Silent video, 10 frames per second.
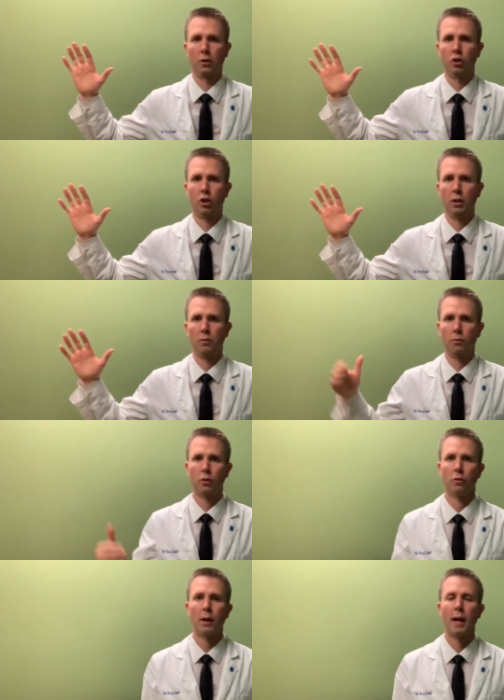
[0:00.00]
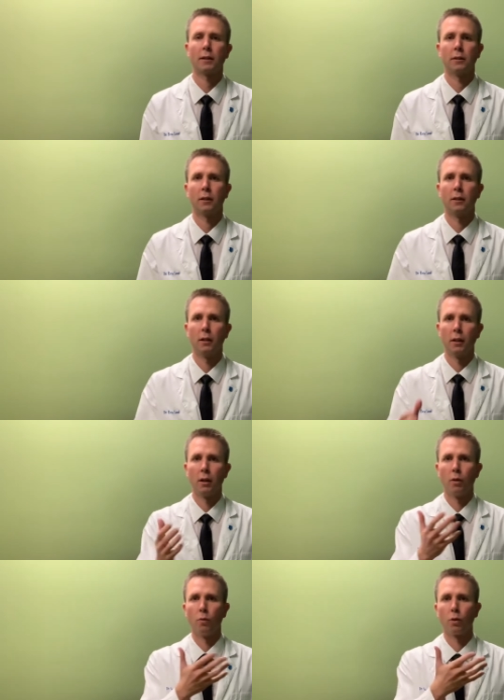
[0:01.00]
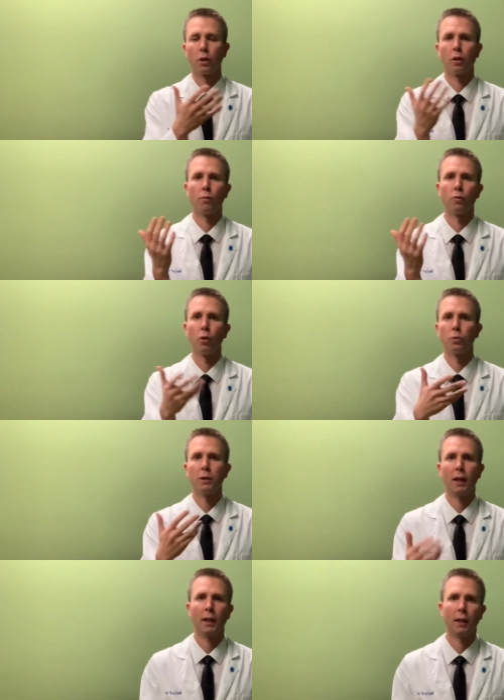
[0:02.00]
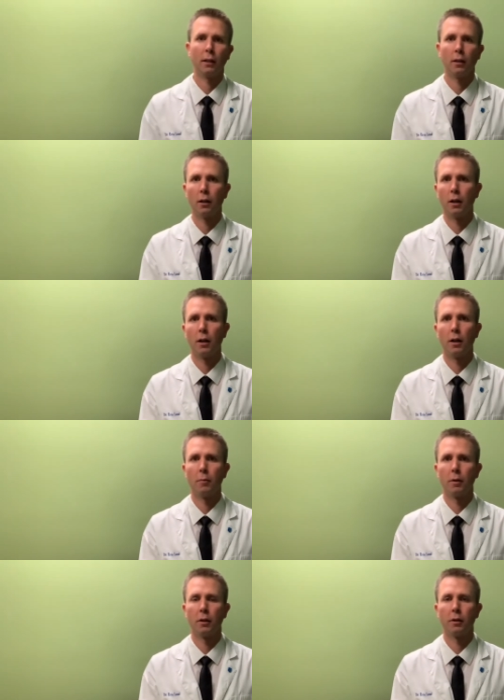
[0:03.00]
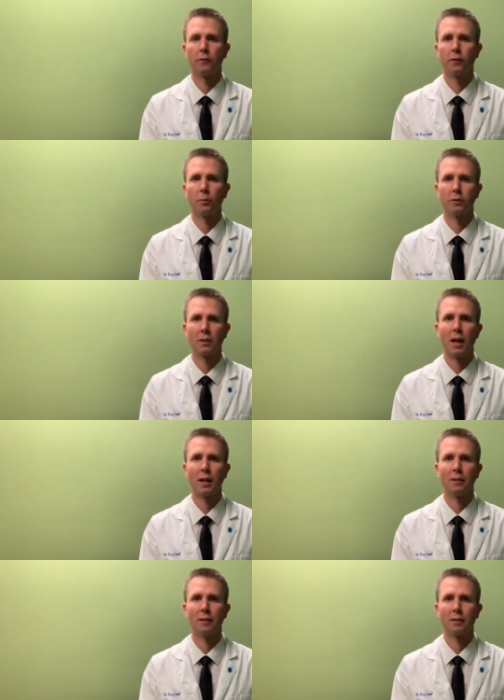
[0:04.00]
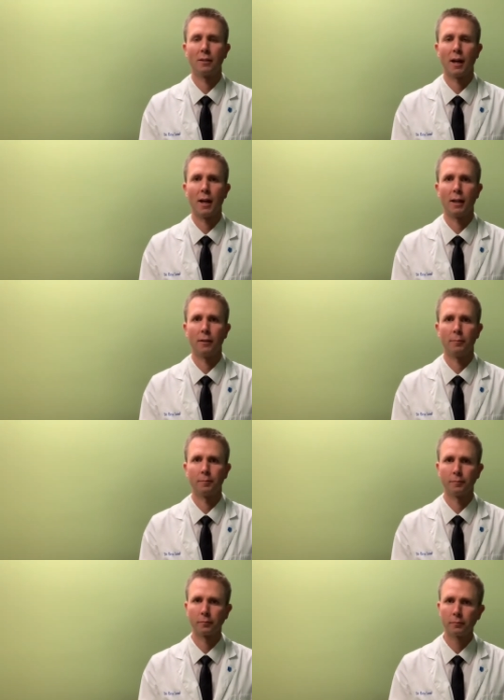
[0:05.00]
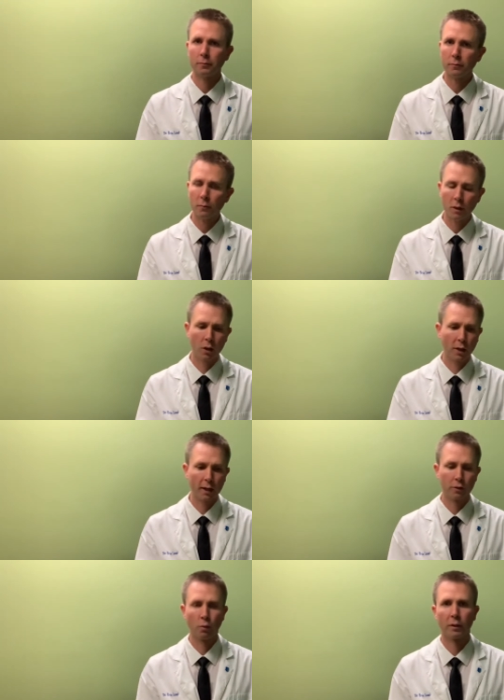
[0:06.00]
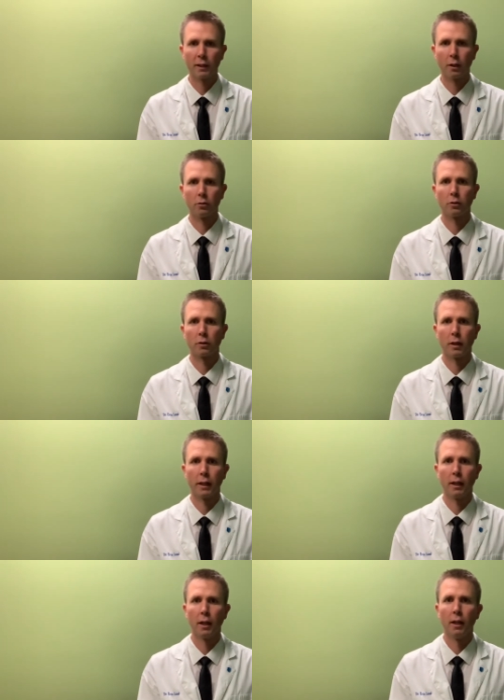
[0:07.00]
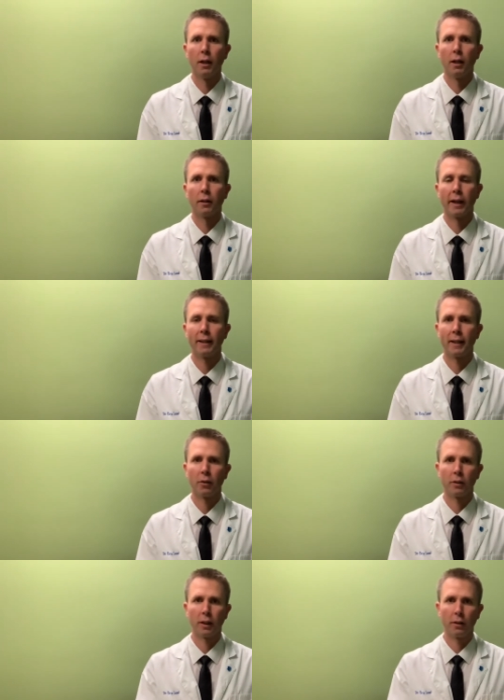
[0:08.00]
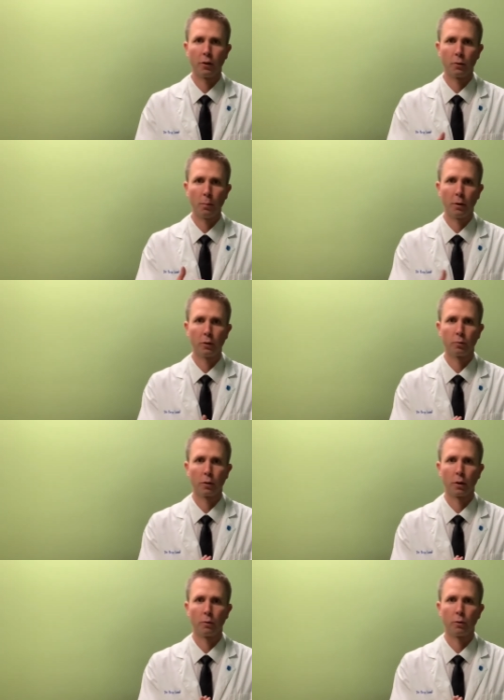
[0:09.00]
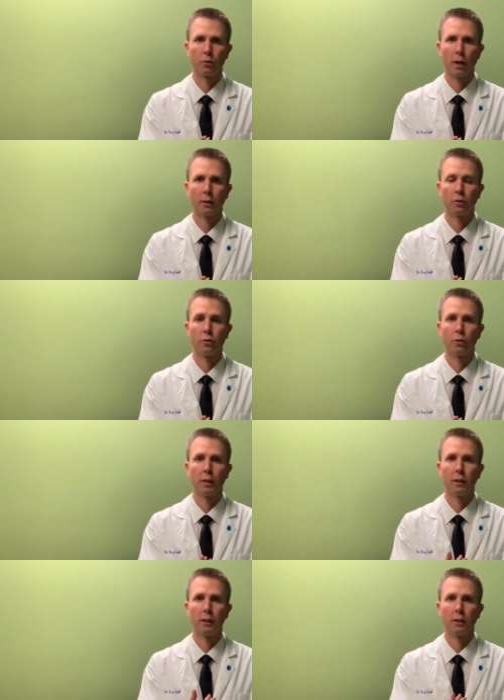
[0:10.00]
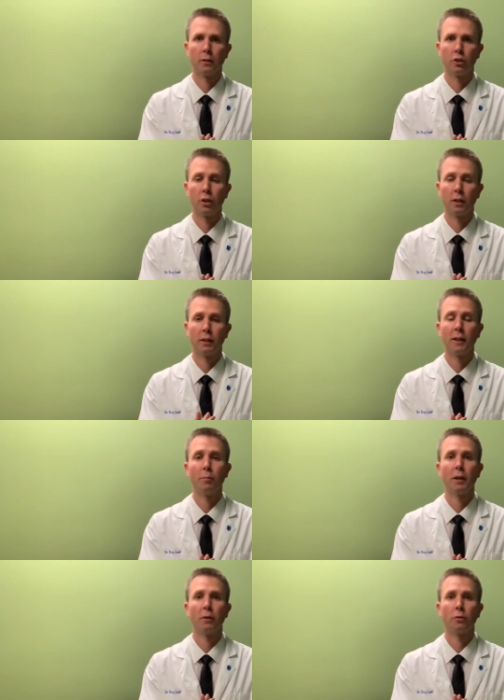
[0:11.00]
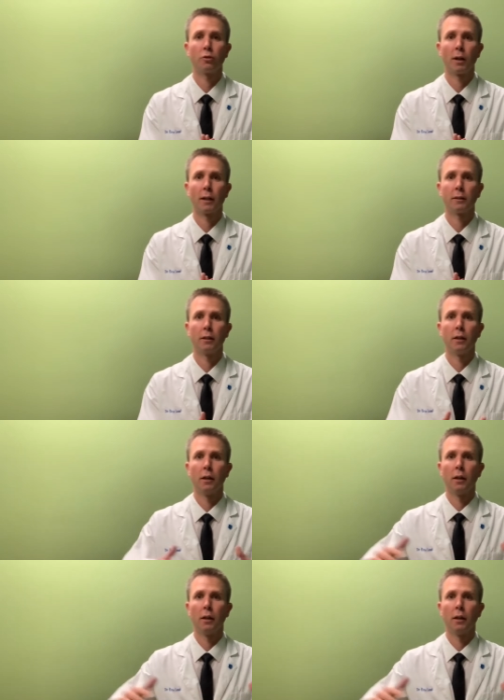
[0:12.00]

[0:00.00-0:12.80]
chin retracted, we're going to rotate um, from side to side. Okay, so what that'll look like, lying down again in three parts, we're going to retract the chin, chin, keeping it retracted,